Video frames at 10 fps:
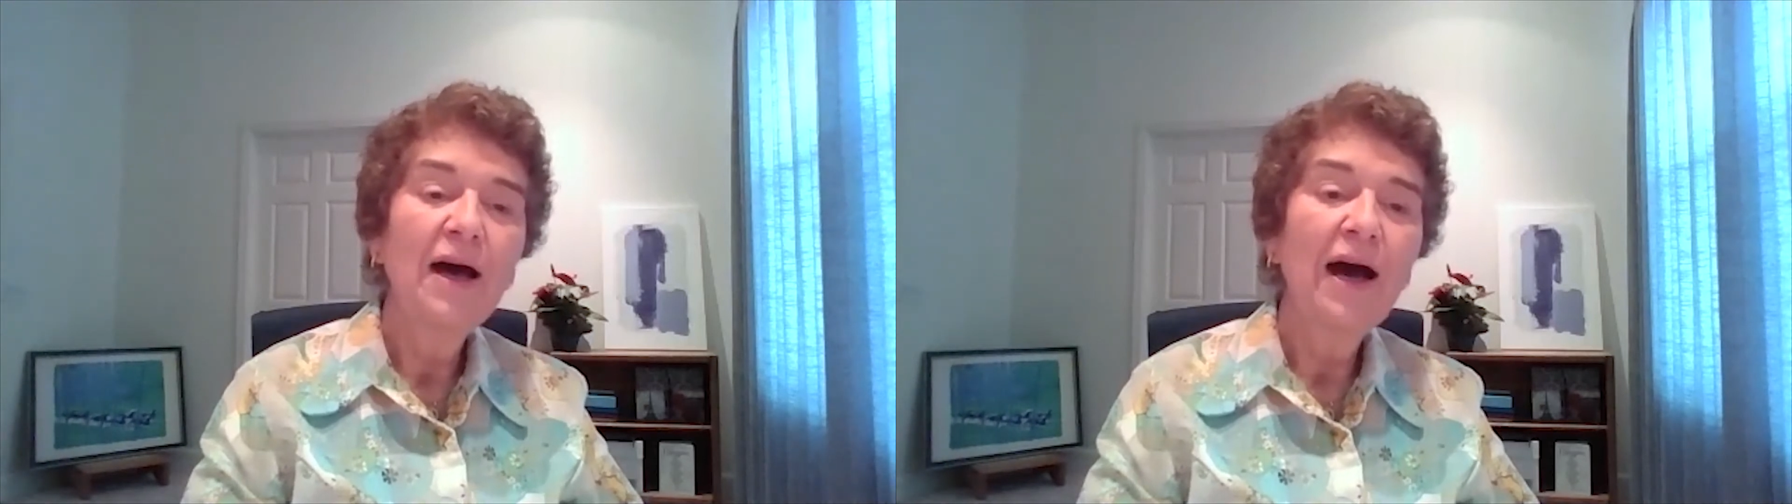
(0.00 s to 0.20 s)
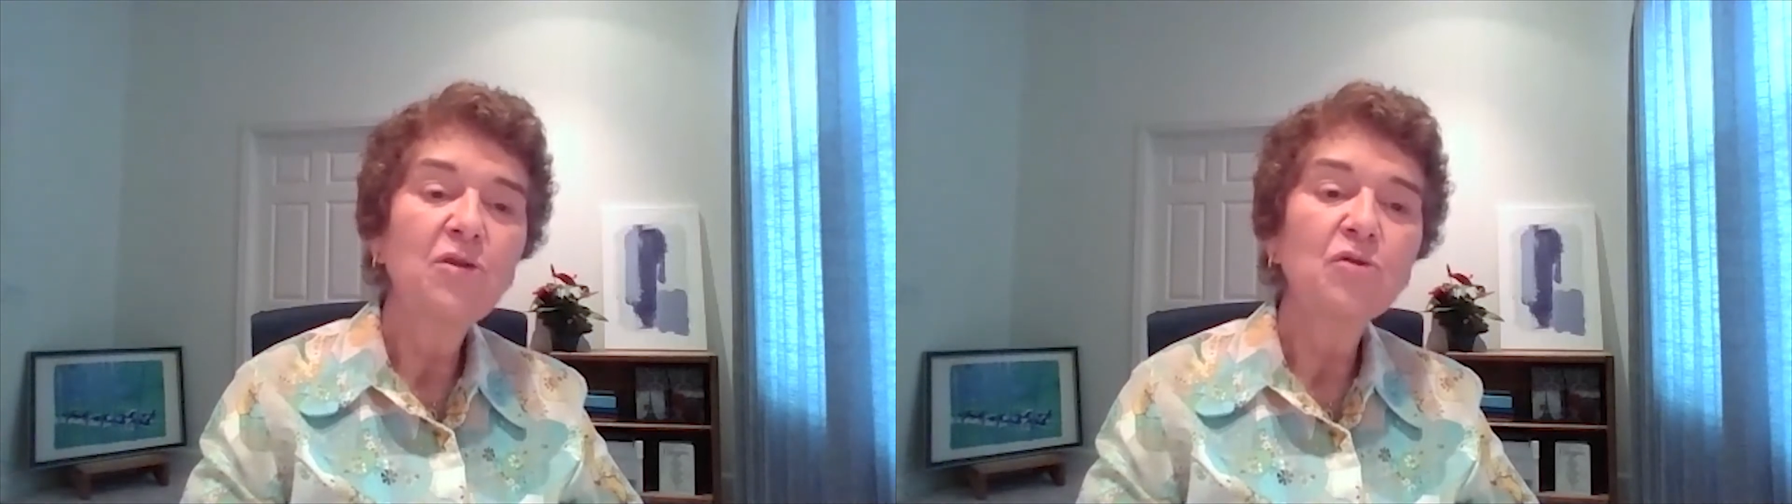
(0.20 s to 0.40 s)

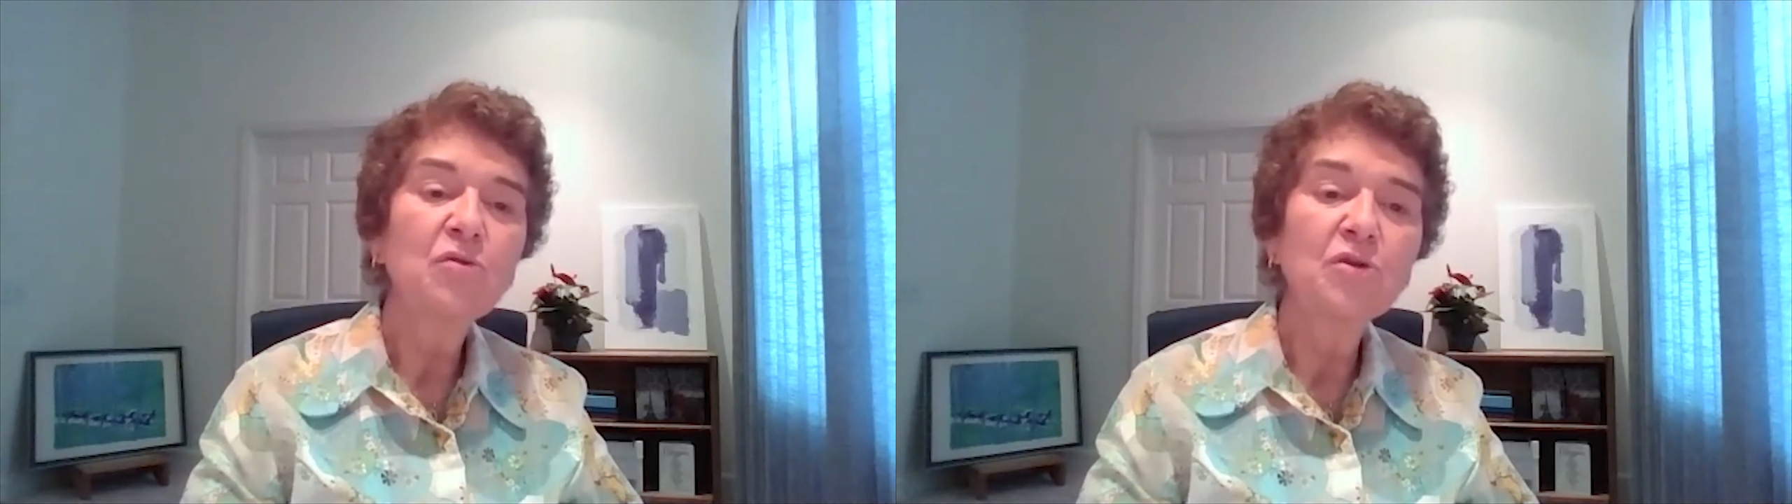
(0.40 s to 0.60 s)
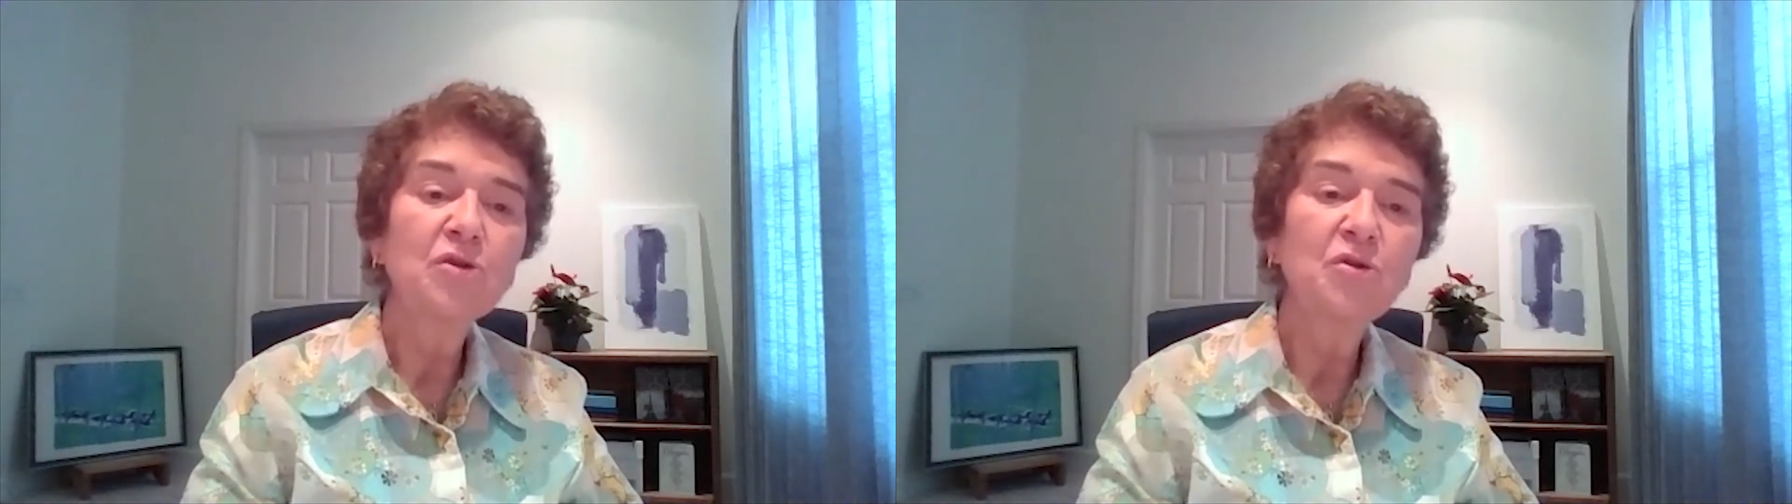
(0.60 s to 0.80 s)
I don't
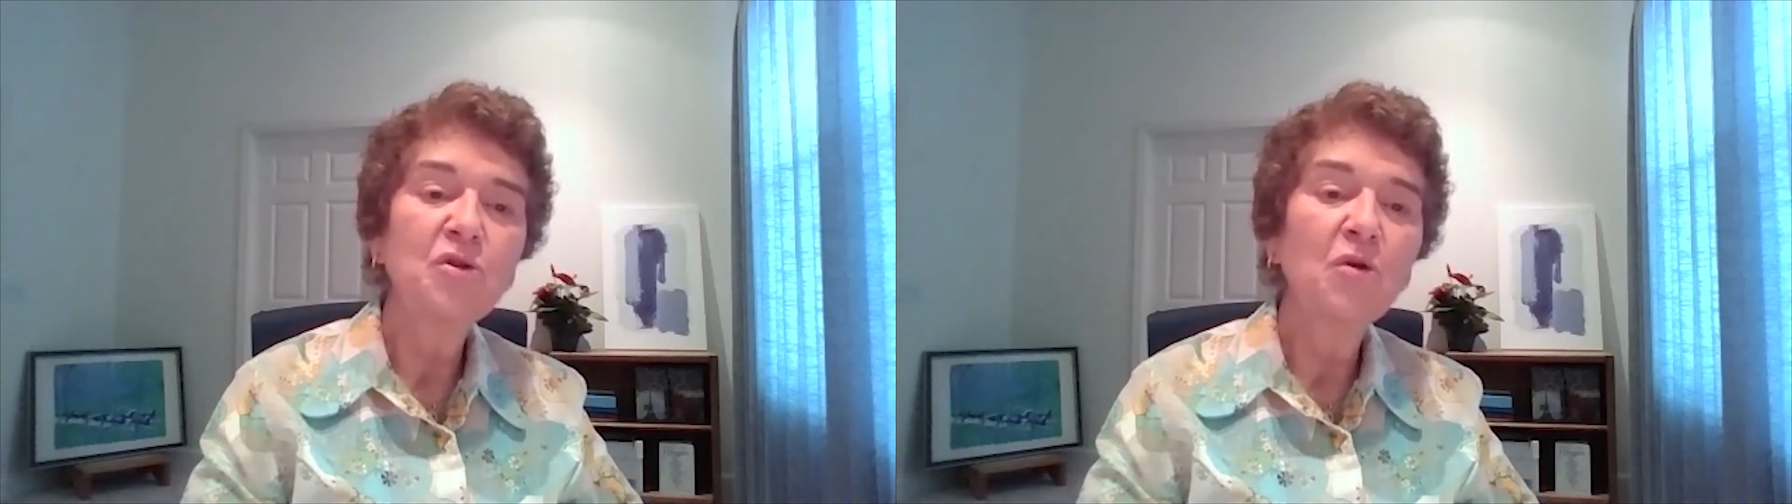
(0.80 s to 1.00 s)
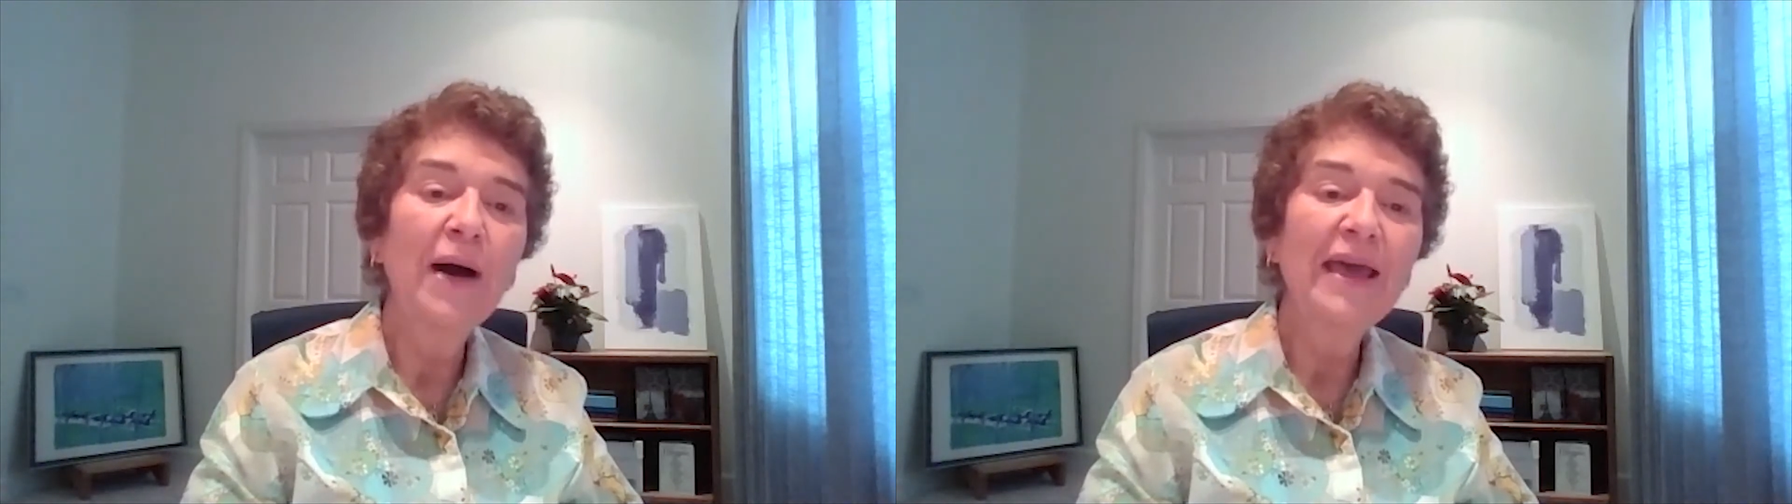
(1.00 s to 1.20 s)
want to
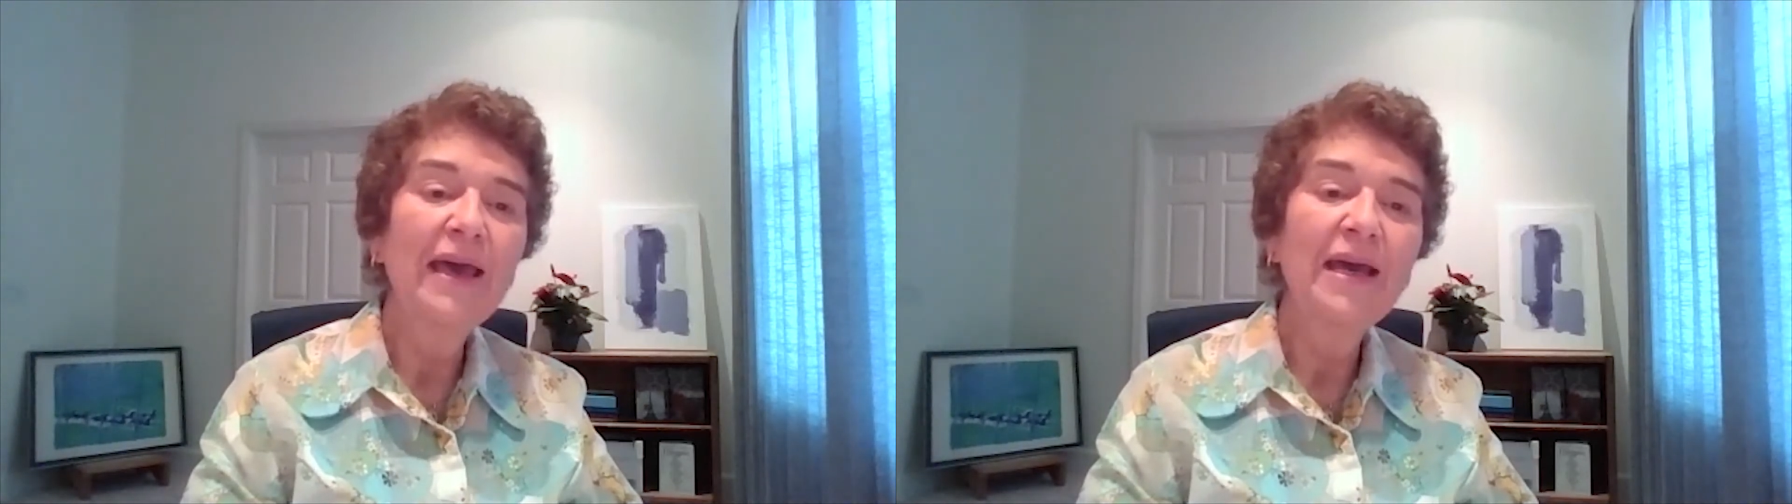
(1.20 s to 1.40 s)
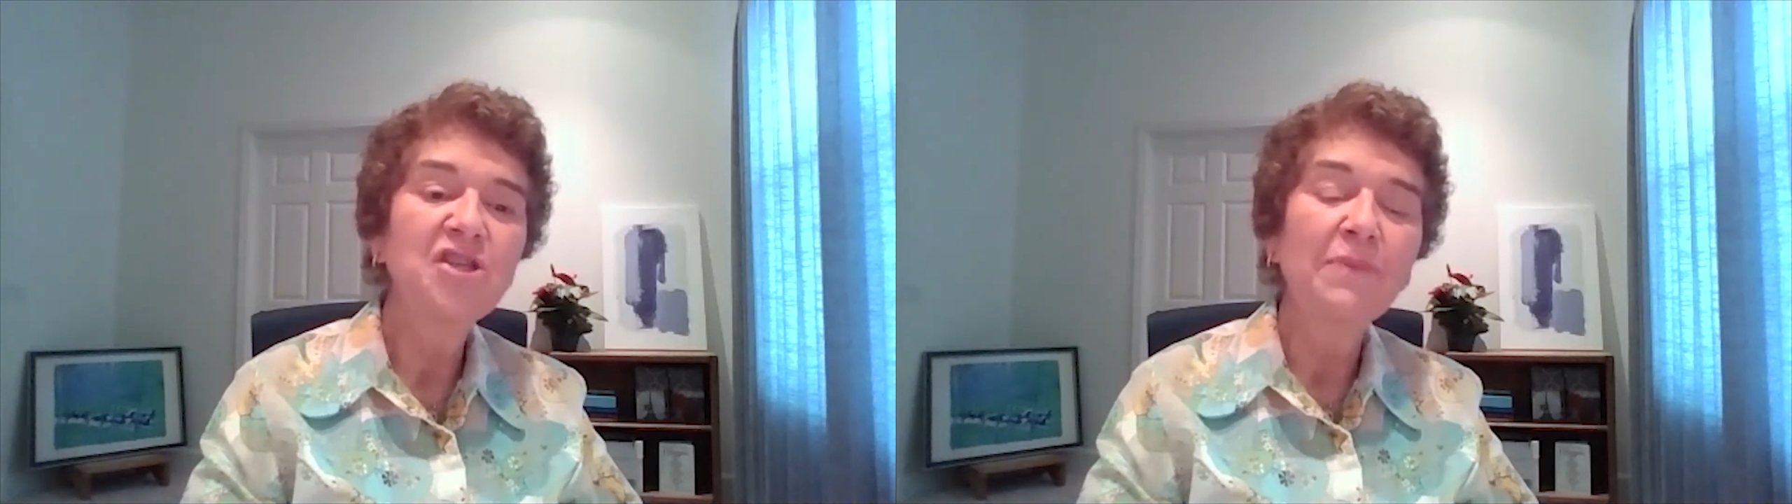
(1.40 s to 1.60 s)
know my age.